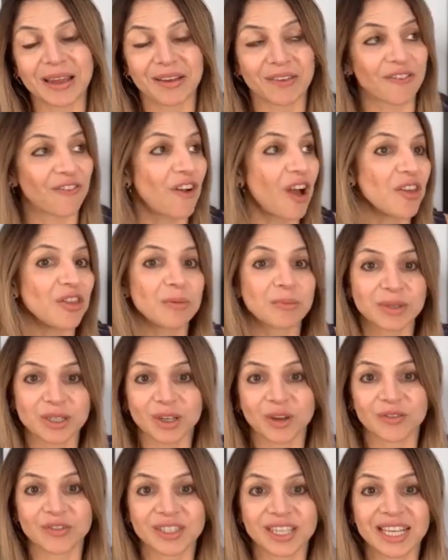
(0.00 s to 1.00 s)
find
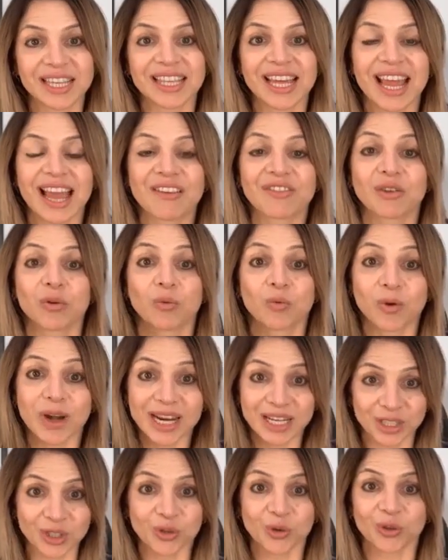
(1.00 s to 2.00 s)
themselves in, they have the
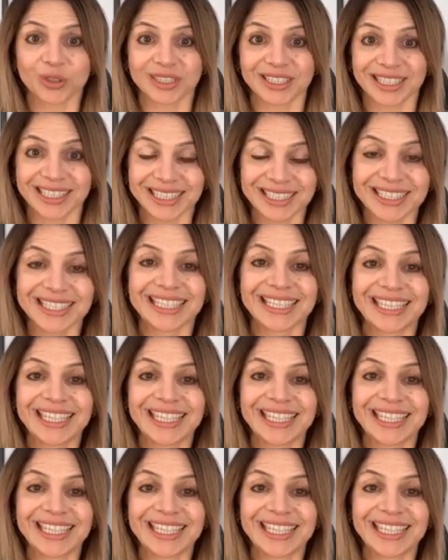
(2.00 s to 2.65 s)
resources